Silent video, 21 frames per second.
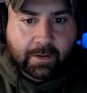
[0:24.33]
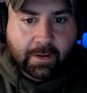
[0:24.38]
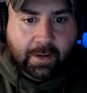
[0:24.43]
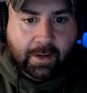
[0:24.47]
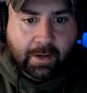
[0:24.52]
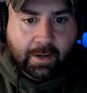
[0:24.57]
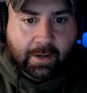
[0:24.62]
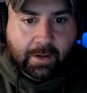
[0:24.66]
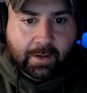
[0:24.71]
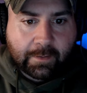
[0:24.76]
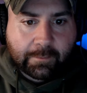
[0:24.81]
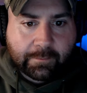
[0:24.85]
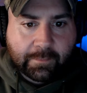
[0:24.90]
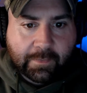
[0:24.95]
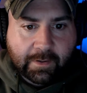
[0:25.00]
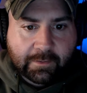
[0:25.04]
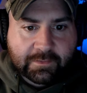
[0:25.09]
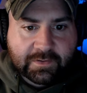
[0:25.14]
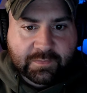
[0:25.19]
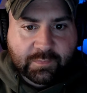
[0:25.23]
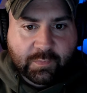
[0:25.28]
I
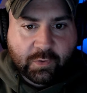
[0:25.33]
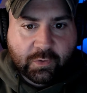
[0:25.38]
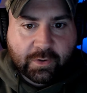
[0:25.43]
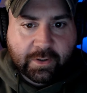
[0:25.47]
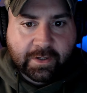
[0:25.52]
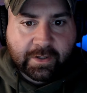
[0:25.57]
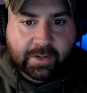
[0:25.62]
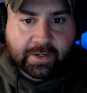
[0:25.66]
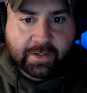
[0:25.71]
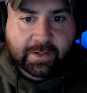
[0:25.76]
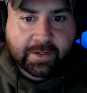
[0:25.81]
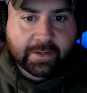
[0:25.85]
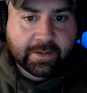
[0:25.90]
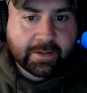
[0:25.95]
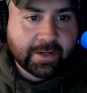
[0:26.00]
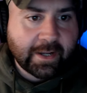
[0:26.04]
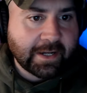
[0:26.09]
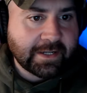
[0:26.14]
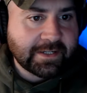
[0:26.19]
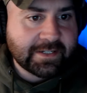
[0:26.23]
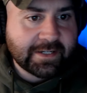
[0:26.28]
was born in
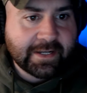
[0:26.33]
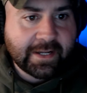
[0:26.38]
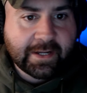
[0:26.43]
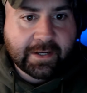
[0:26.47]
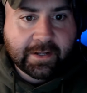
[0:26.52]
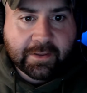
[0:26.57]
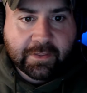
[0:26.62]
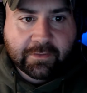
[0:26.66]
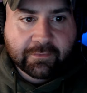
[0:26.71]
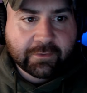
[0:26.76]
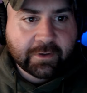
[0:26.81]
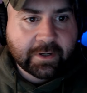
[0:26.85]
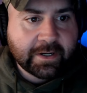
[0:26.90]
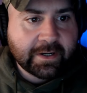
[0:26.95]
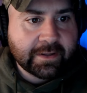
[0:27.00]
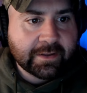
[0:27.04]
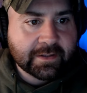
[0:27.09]
1983.